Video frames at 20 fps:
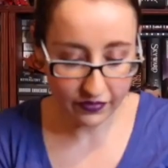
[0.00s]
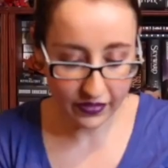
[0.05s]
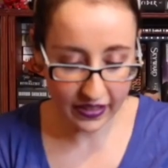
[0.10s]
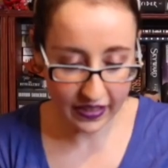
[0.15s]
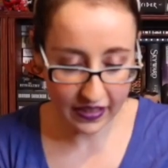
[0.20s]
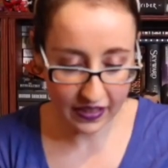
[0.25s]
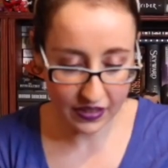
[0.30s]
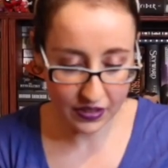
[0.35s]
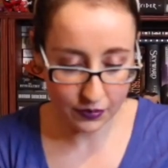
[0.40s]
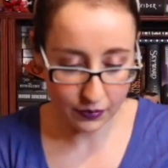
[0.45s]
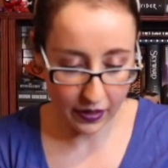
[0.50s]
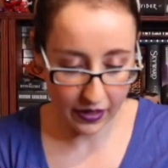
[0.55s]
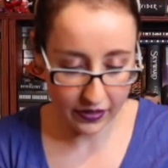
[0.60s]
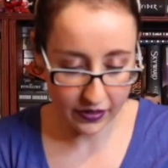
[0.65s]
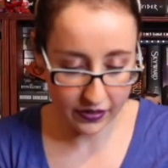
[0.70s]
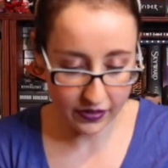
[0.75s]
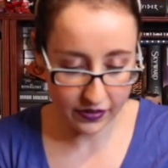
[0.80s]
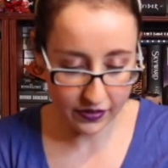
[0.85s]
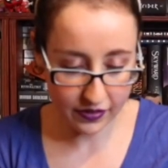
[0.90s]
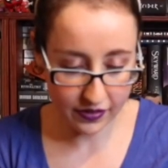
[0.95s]
Phoenix
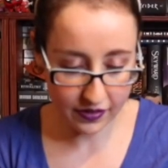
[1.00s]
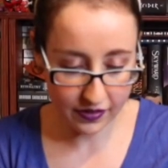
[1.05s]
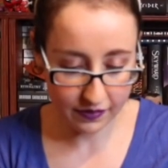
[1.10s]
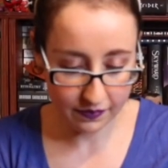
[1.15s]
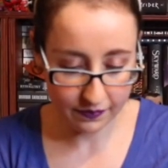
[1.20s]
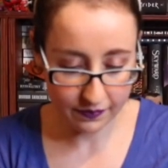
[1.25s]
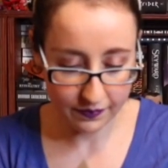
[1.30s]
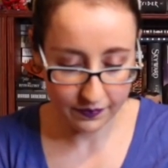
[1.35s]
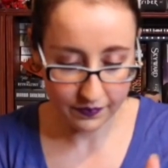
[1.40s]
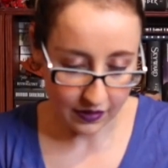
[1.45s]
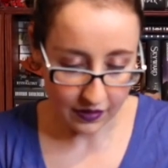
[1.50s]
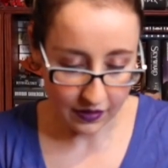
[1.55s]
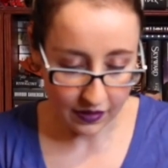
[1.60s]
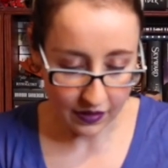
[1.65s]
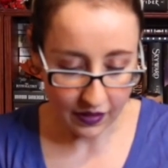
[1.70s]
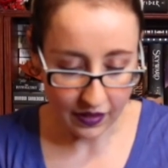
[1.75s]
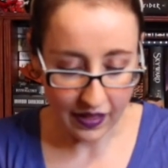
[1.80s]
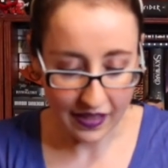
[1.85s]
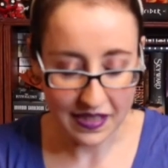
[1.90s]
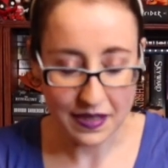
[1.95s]
Riders.
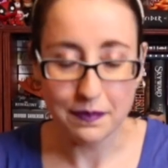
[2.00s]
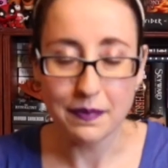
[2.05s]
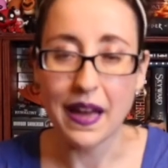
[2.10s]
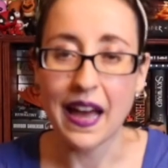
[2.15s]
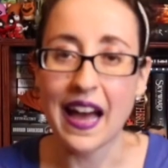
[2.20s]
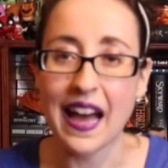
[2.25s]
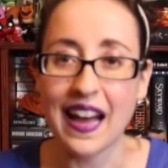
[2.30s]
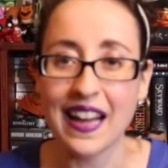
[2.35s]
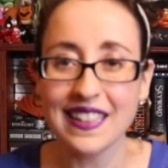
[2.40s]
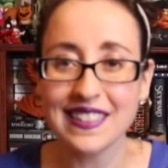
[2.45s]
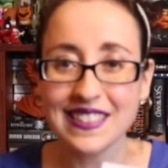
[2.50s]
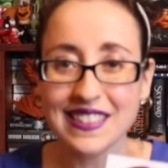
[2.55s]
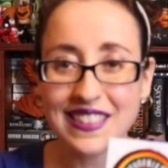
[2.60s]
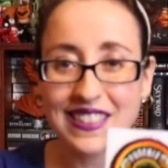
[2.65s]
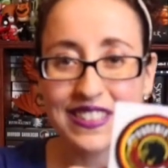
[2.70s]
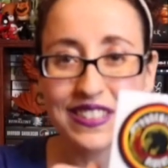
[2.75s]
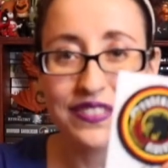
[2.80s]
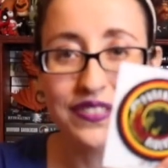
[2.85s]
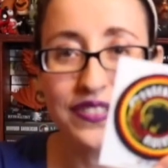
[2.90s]
It's a patch